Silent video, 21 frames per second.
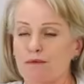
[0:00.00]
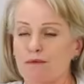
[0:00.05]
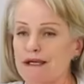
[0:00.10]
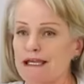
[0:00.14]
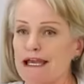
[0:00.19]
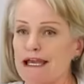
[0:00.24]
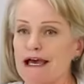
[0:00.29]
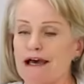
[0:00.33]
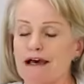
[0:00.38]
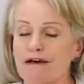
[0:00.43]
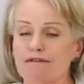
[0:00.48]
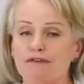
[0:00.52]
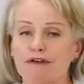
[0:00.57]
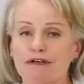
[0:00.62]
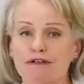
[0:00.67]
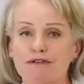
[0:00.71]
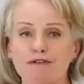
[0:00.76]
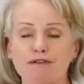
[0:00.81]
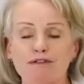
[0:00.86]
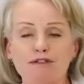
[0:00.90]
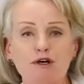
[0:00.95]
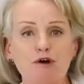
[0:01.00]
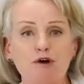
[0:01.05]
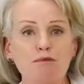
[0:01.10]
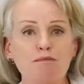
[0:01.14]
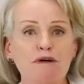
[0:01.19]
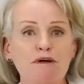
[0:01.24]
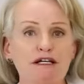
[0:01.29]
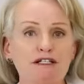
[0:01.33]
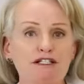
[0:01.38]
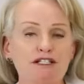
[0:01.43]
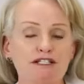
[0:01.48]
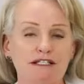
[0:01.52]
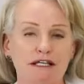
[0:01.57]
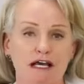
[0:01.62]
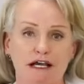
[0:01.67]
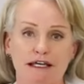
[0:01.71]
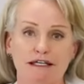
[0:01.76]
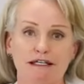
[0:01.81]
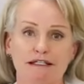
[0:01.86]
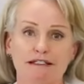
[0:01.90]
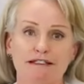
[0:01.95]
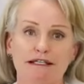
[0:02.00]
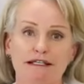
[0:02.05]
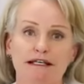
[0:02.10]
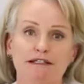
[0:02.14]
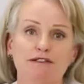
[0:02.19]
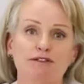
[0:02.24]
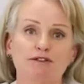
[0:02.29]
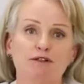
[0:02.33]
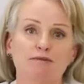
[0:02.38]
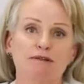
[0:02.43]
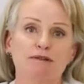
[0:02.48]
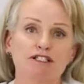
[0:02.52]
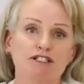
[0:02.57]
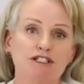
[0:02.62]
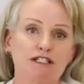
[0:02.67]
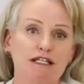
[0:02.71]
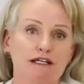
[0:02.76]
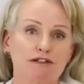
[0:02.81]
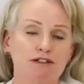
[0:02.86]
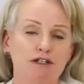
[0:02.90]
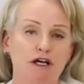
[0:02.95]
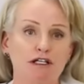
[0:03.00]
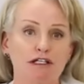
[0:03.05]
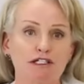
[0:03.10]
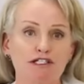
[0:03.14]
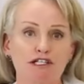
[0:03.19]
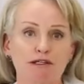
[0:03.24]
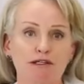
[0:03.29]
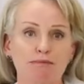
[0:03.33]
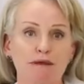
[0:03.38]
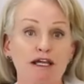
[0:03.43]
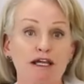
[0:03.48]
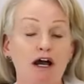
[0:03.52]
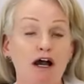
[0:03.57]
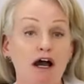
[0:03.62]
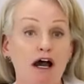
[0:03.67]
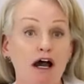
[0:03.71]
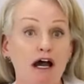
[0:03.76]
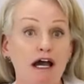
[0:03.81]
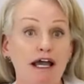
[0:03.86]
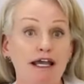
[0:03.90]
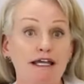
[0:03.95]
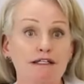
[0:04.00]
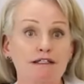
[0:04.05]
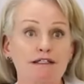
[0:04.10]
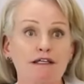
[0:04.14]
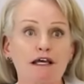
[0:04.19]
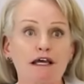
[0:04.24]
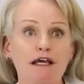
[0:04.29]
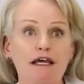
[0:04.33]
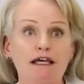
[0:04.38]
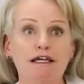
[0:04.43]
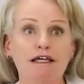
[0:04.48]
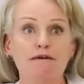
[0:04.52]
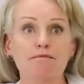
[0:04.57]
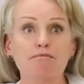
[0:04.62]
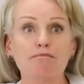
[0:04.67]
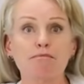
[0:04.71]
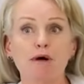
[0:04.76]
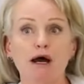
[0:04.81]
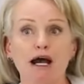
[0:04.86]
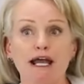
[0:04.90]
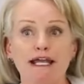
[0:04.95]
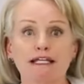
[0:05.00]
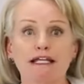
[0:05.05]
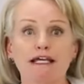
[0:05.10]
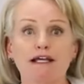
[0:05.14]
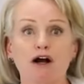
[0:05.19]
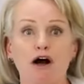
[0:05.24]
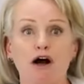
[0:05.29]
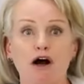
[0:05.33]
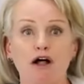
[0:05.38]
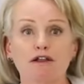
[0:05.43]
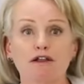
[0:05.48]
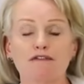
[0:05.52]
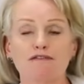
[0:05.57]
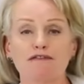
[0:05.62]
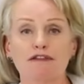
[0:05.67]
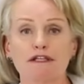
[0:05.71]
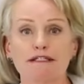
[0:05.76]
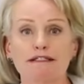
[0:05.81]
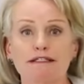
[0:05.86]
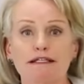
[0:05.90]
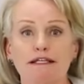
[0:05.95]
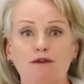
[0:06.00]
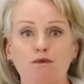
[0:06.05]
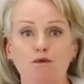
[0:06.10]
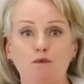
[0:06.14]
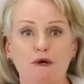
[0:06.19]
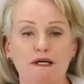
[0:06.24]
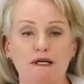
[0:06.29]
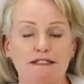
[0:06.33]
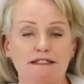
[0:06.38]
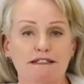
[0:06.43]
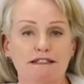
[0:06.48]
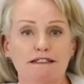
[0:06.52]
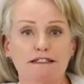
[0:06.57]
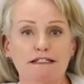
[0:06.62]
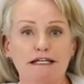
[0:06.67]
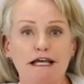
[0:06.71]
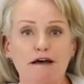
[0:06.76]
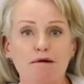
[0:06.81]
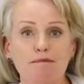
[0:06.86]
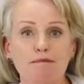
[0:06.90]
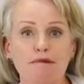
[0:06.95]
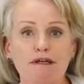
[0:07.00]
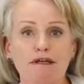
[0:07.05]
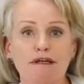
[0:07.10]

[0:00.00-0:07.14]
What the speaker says: We have so much science and so much technology behind combining all of this in one step.